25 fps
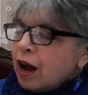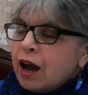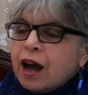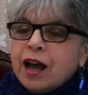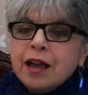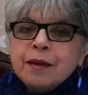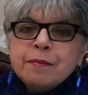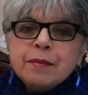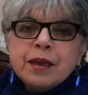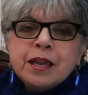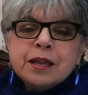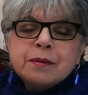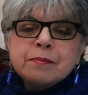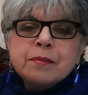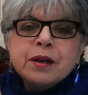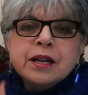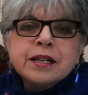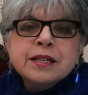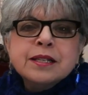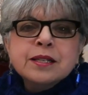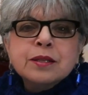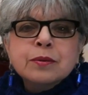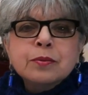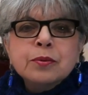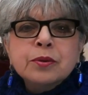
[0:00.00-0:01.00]
I made
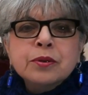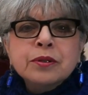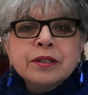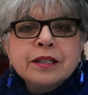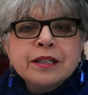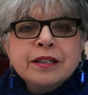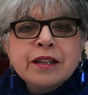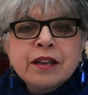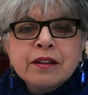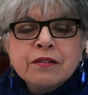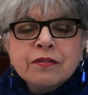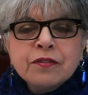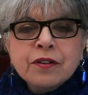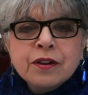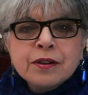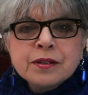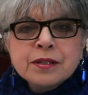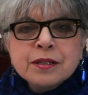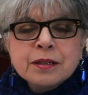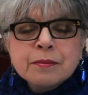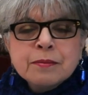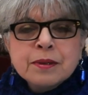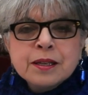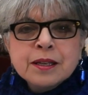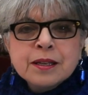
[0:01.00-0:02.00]
mine swirly like
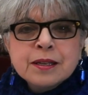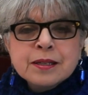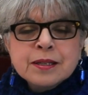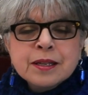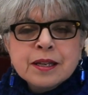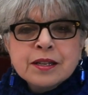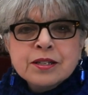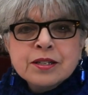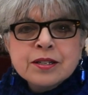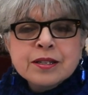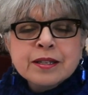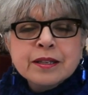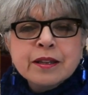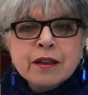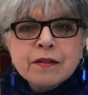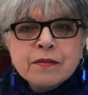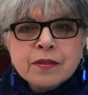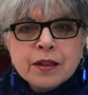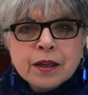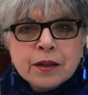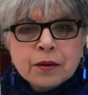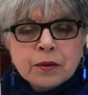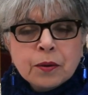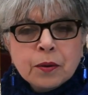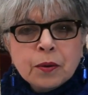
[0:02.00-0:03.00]
frosting because I just
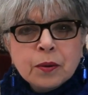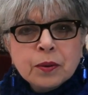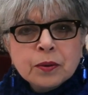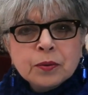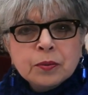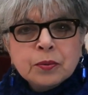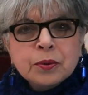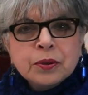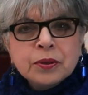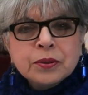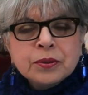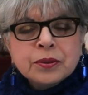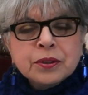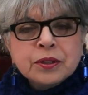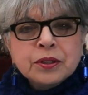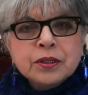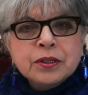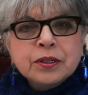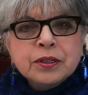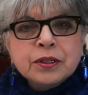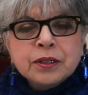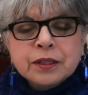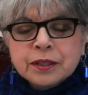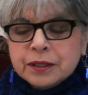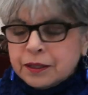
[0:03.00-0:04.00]
love that old world
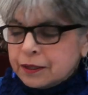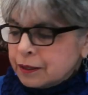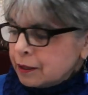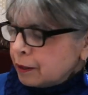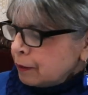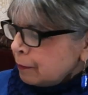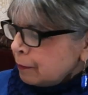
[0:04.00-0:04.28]
look.